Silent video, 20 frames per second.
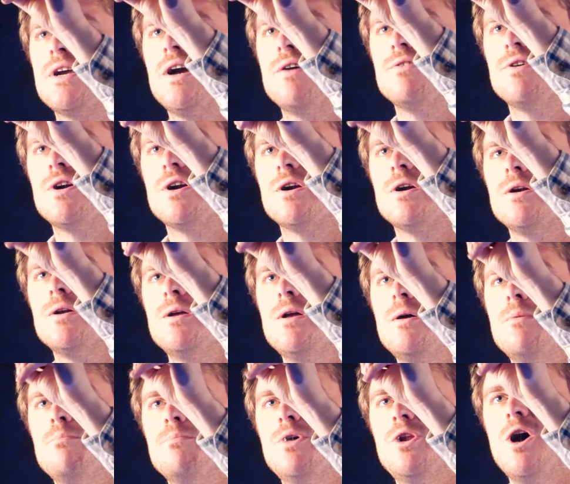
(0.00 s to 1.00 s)
to cover
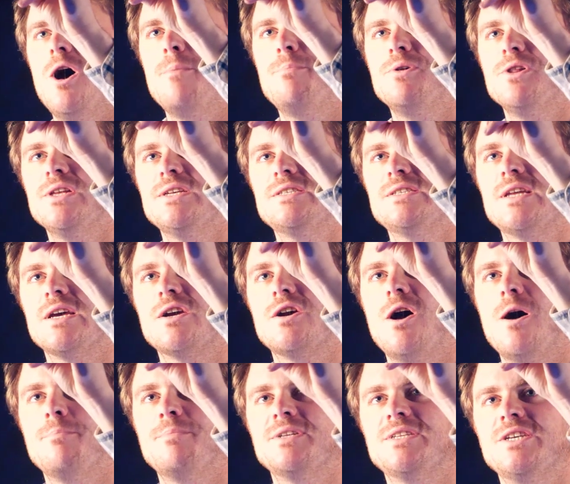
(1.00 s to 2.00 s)
monopolistic
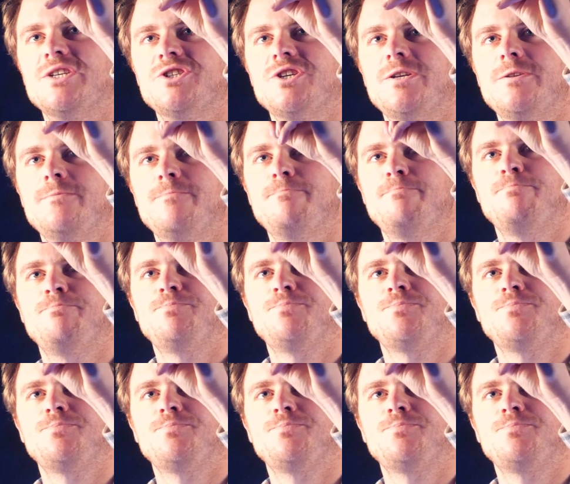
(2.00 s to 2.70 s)
competition,